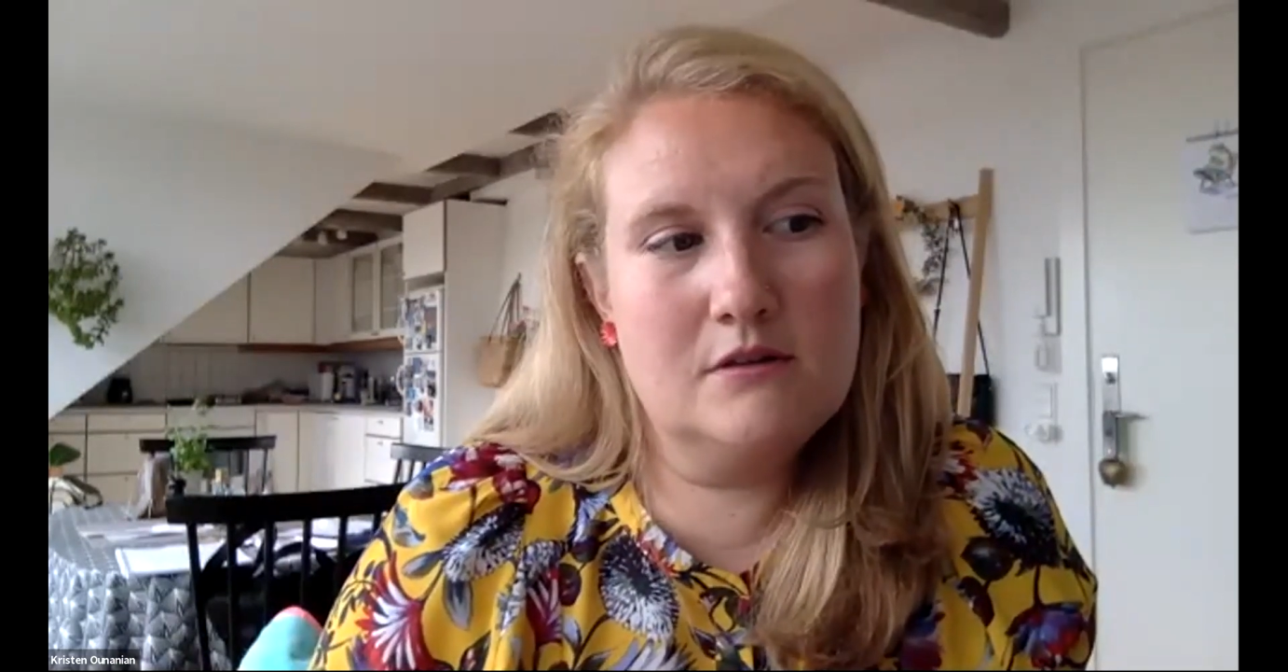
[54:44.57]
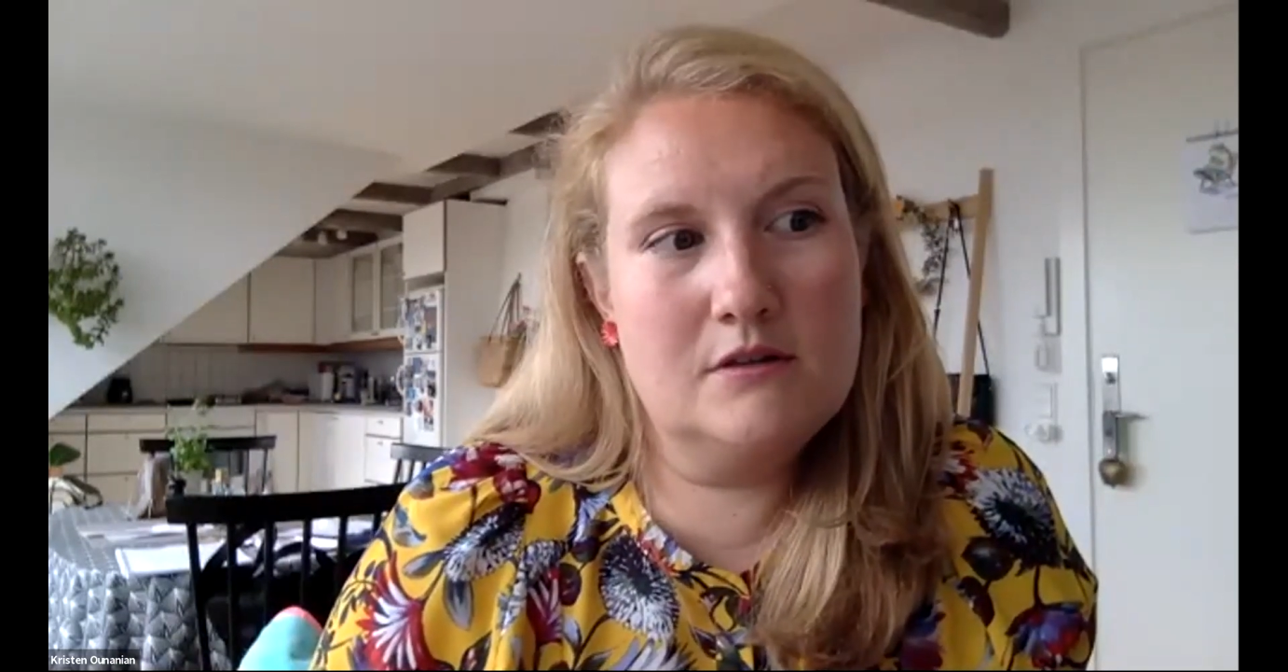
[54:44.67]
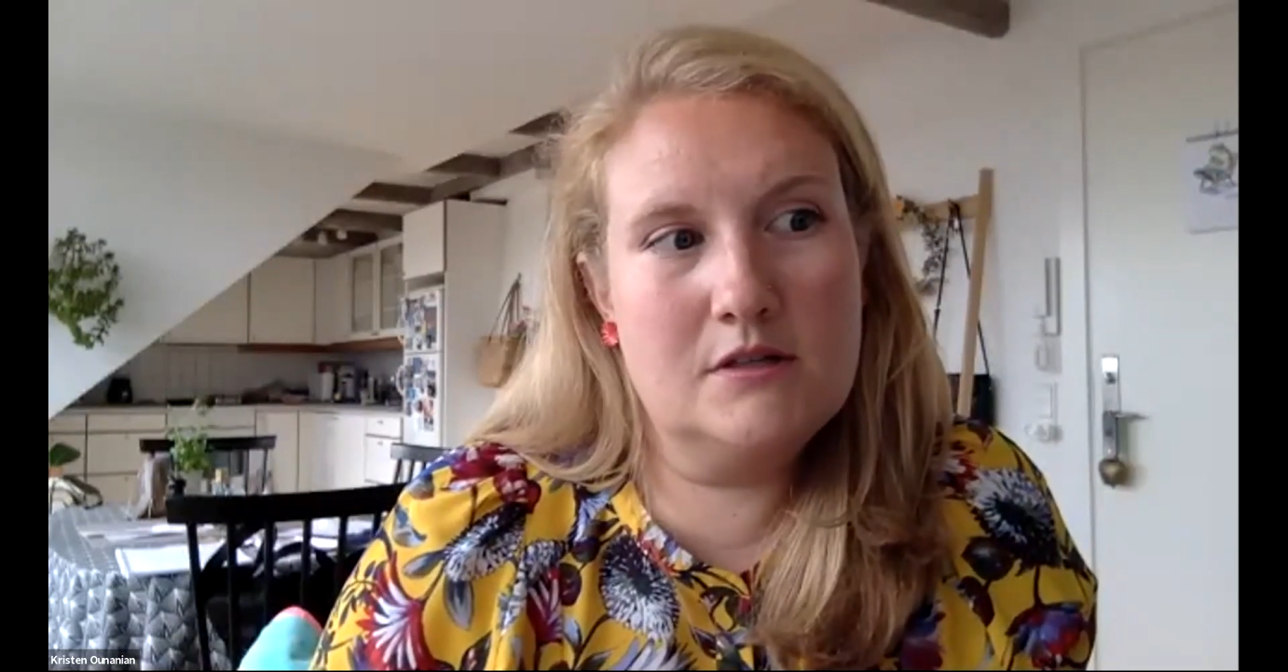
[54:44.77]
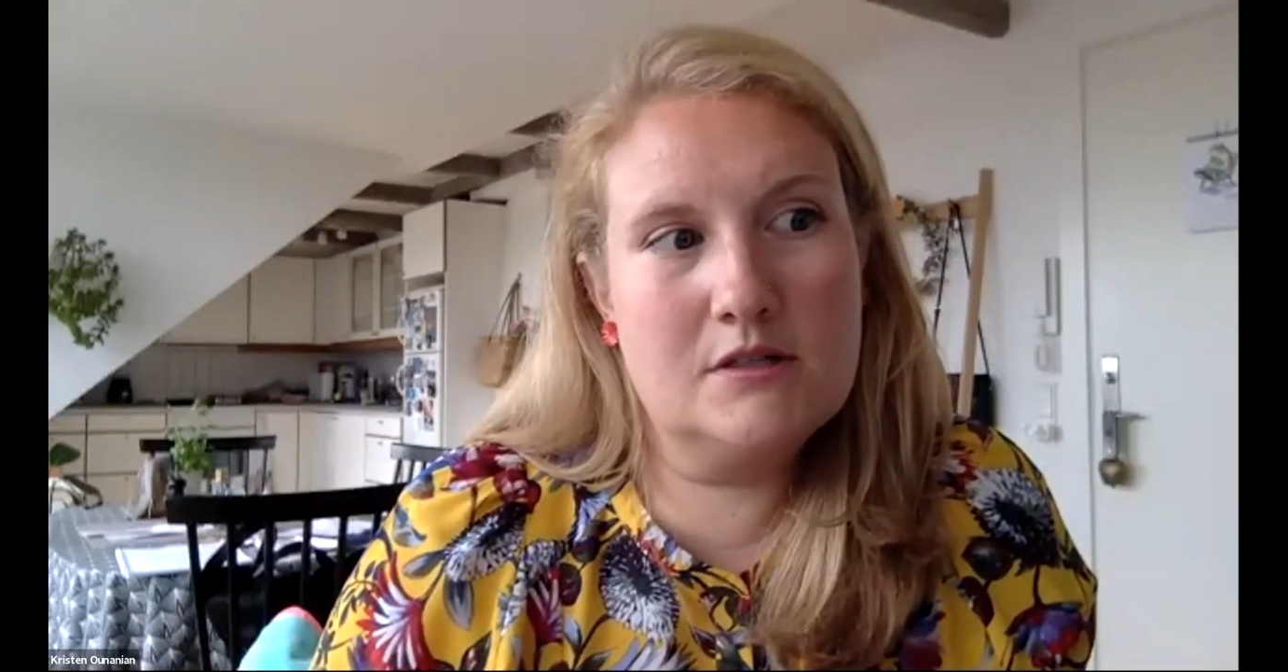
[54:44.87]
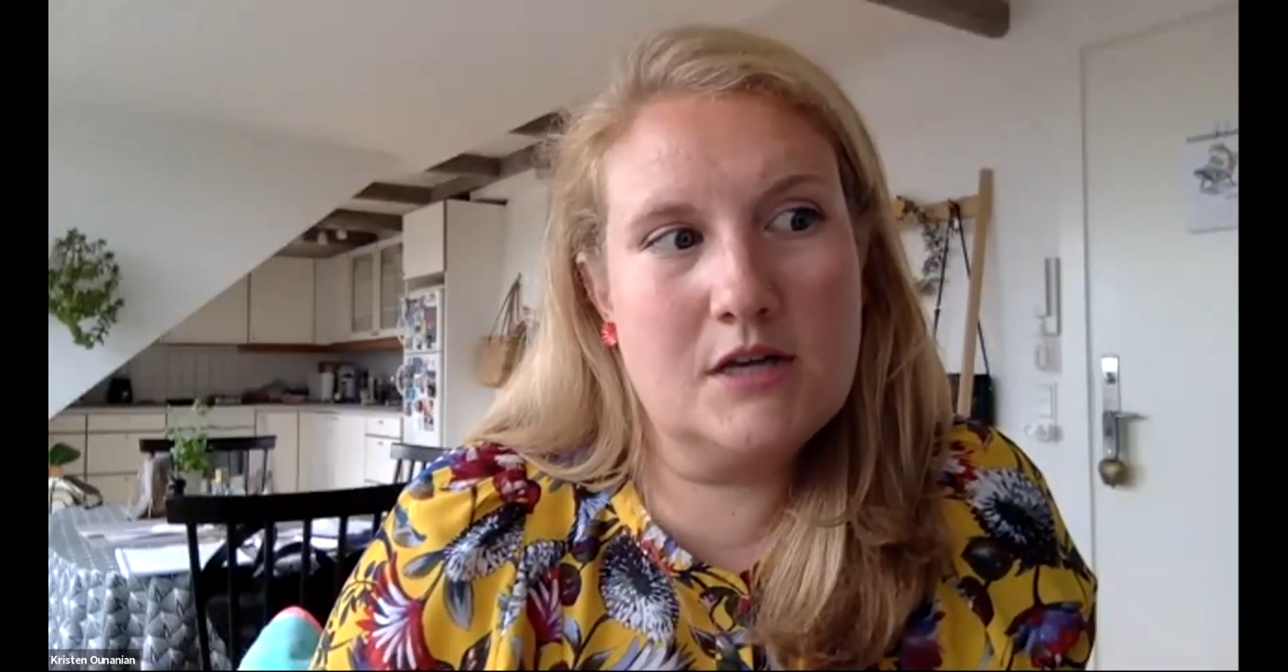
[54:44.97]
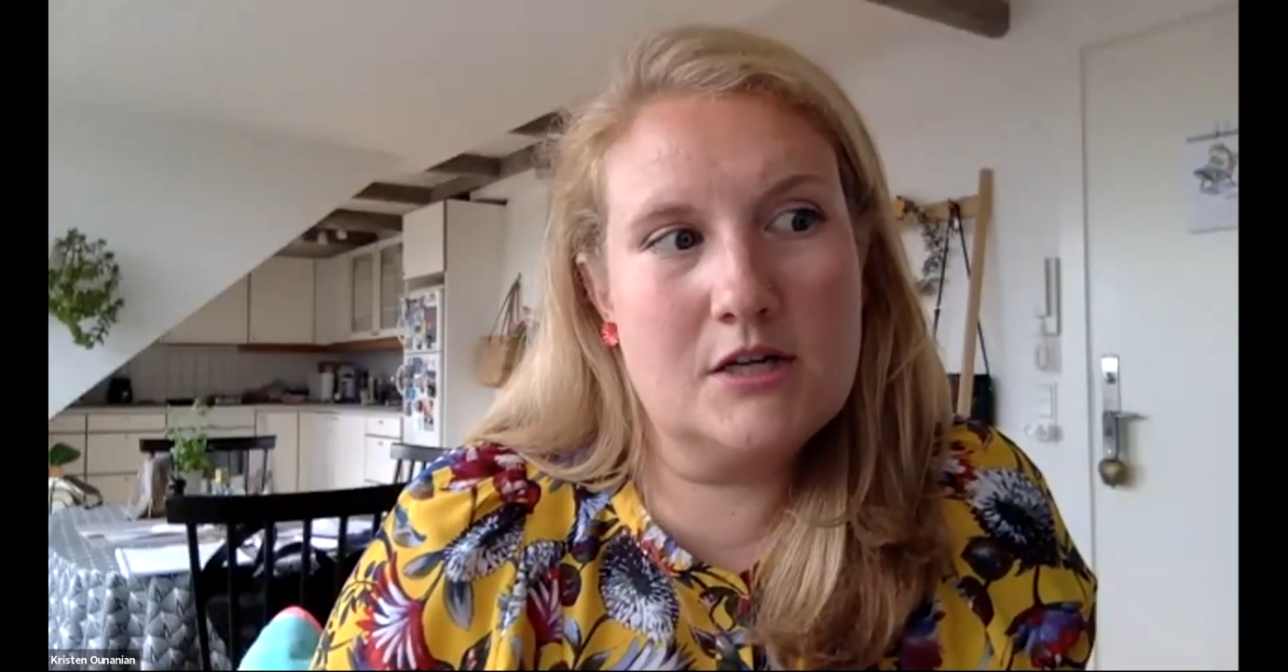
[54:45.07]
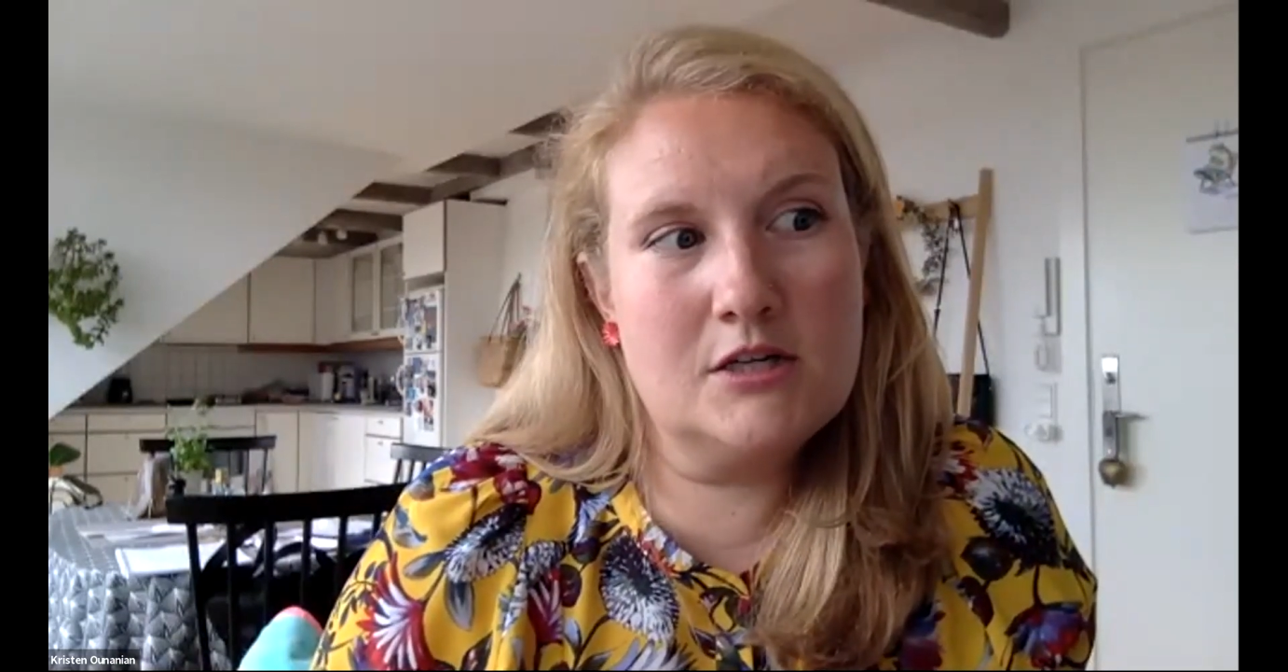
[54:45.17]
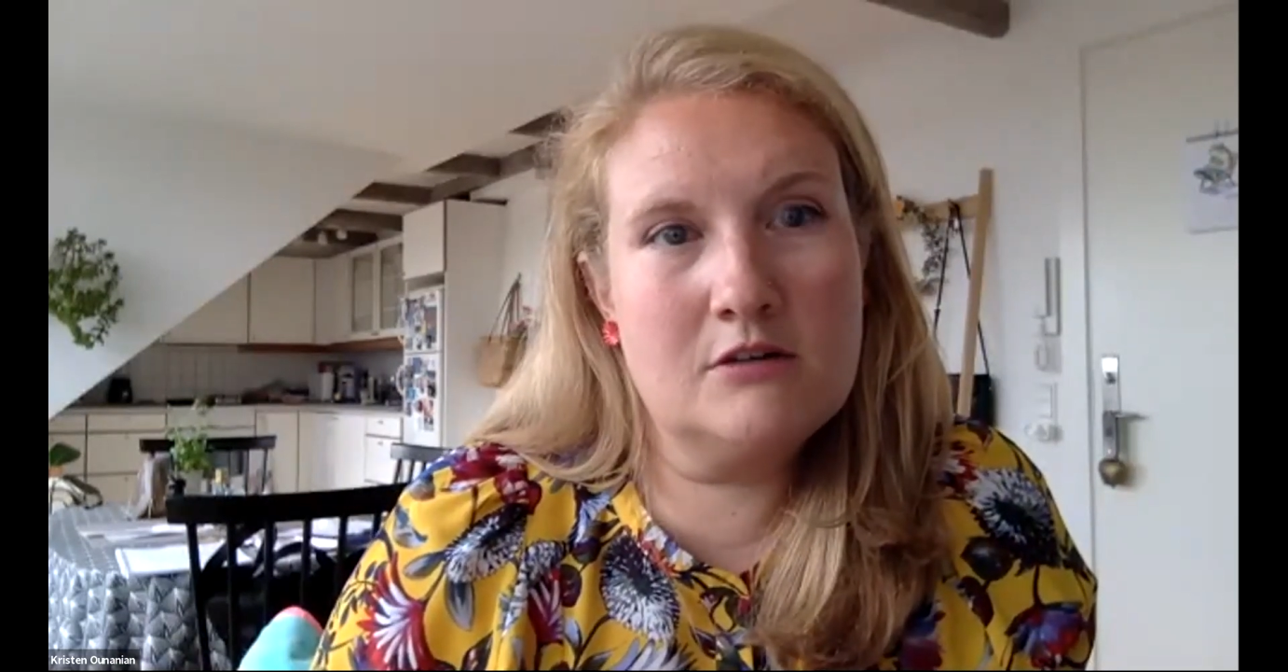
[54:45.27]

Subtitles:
a discussion